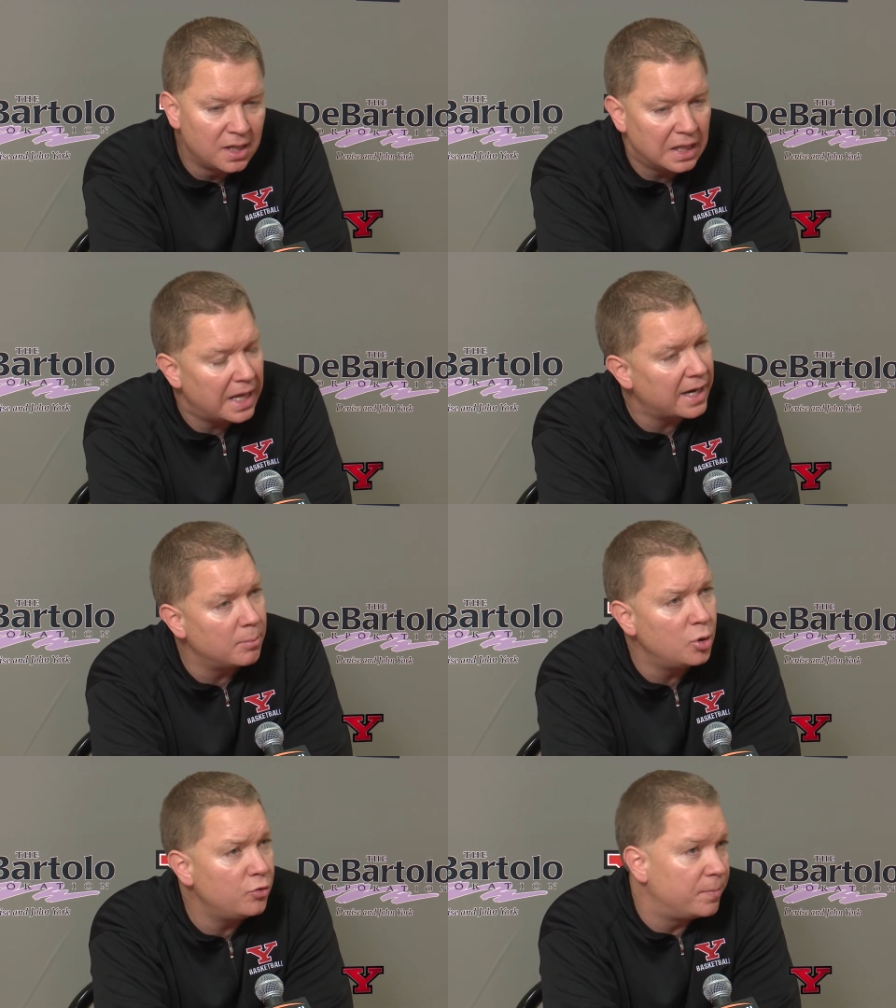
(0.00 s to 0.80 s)
A lot of
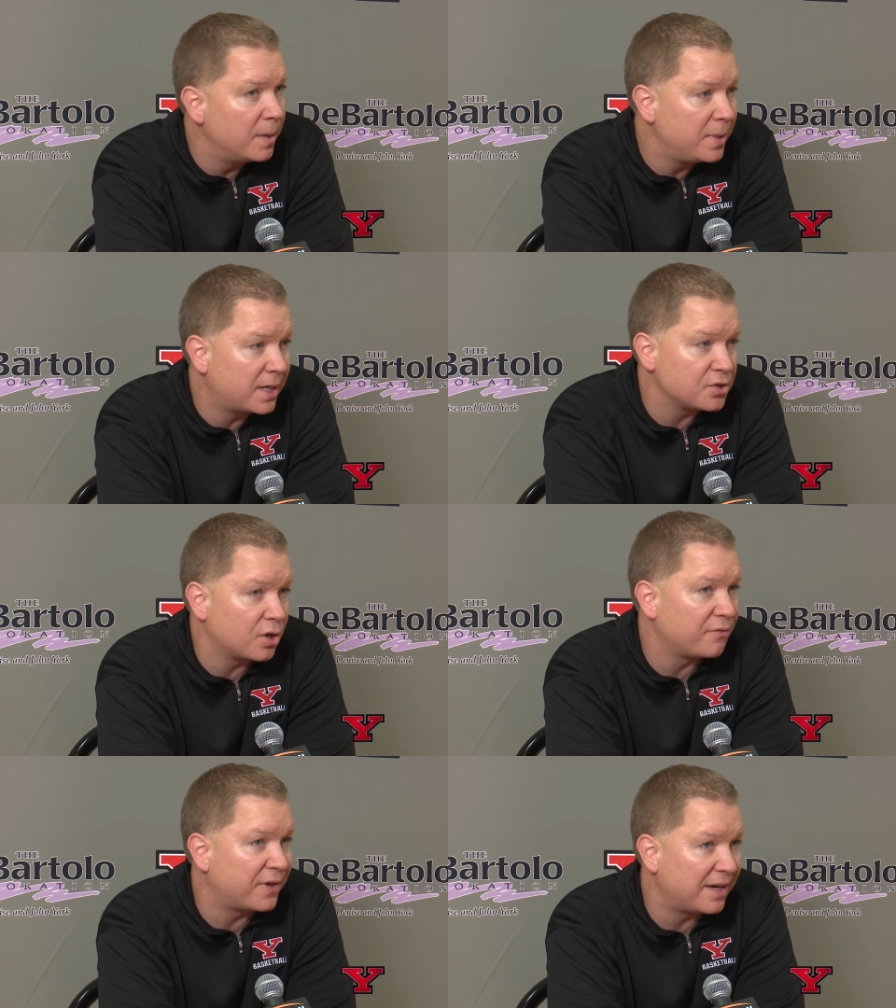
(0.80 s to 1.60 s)
movement because
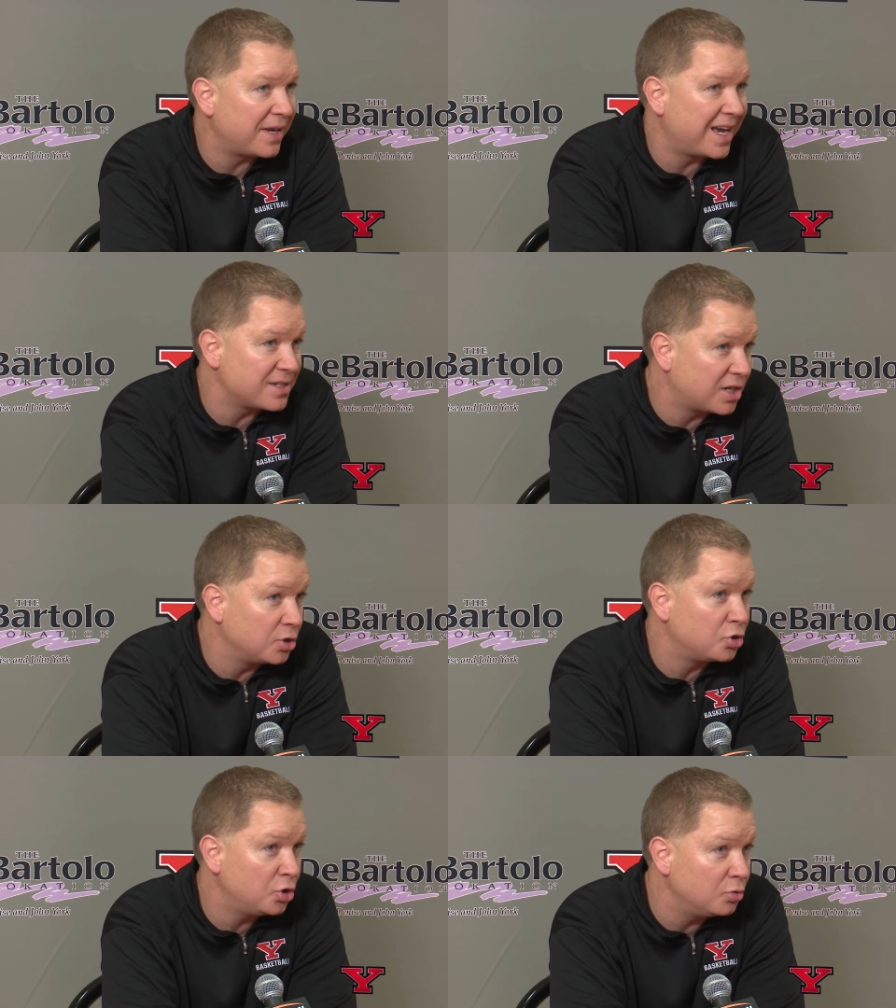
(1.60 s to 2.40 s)
all five guys
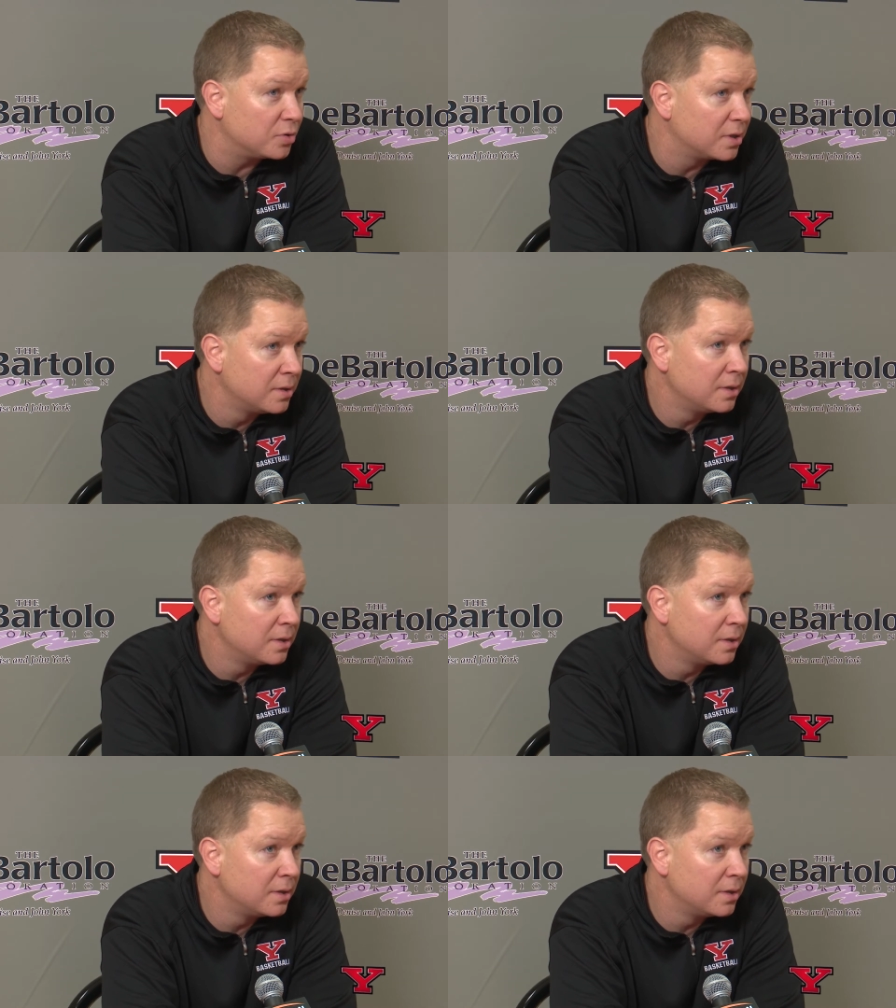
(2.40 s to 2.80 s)
can shoot.